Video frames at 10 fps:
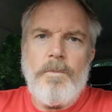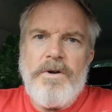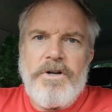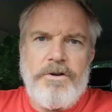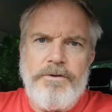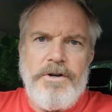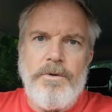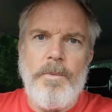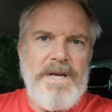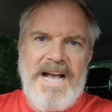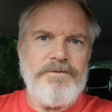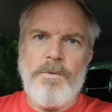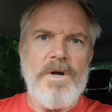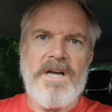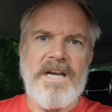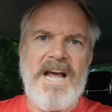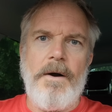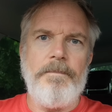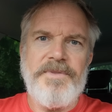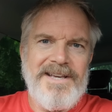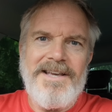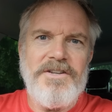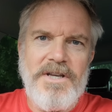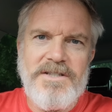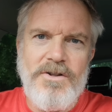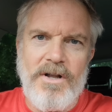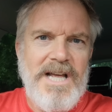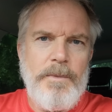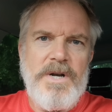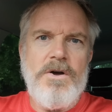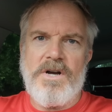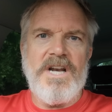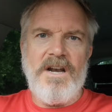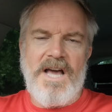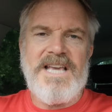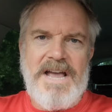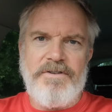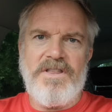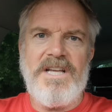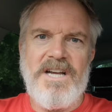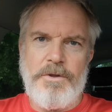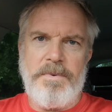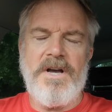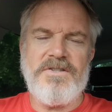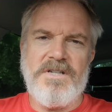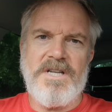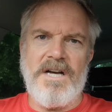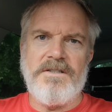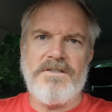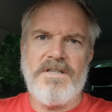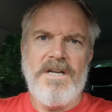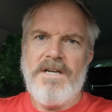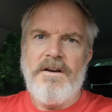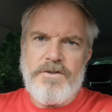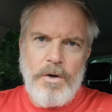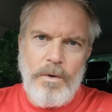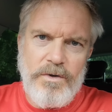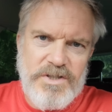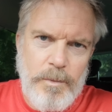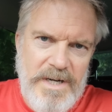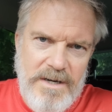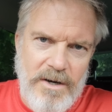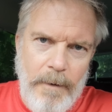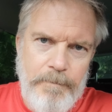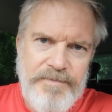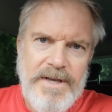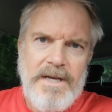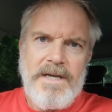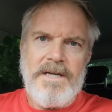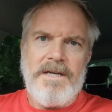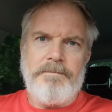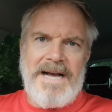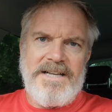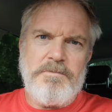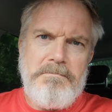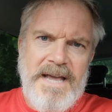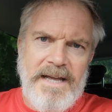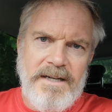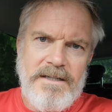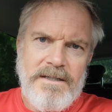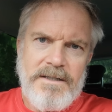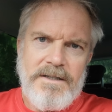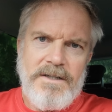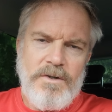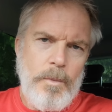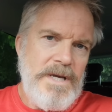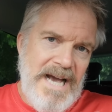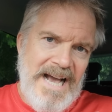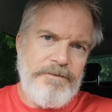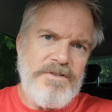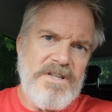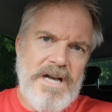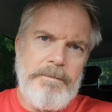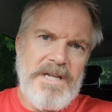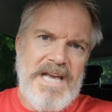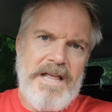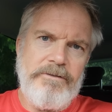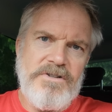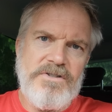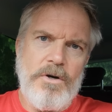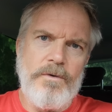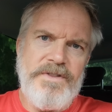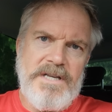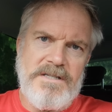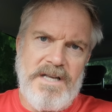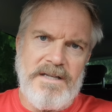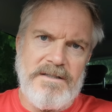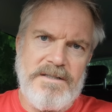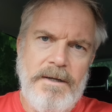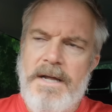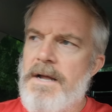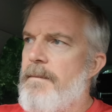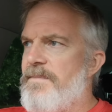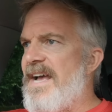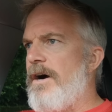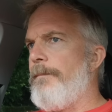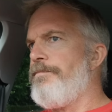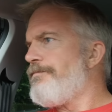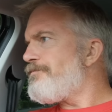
We're a crew. We have to work it out. It's not like we're not going to like everything the other person does. Of course we're not. But as men, we have to come together and solve these things. Now,